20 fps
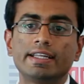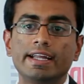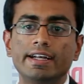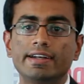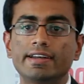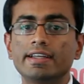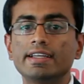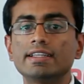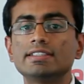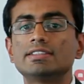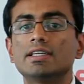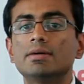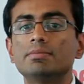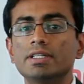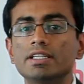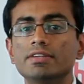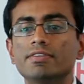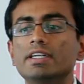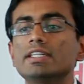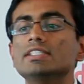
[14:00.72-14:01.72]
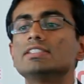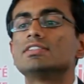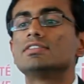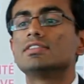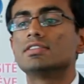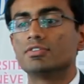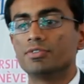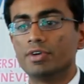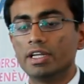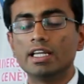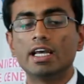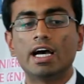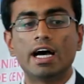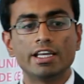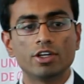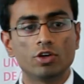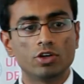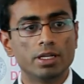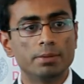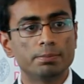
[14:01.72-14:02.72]
catering is something that is very
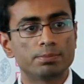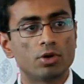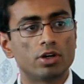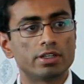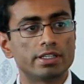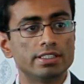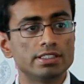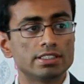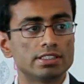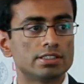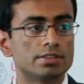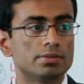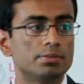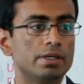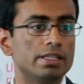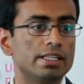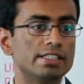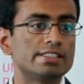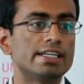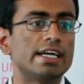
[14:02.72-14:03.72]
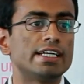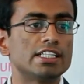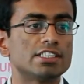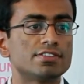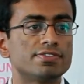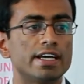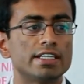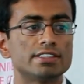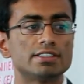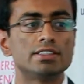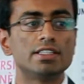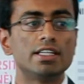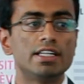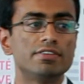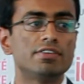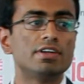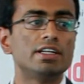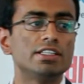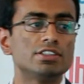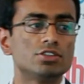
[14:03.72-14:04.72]
high on importance, but the satisfaction
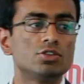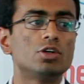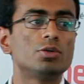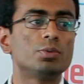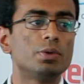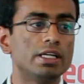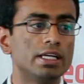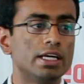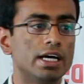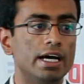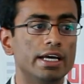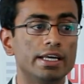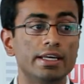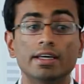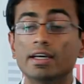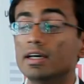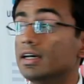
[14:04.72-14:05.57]
level is not very high.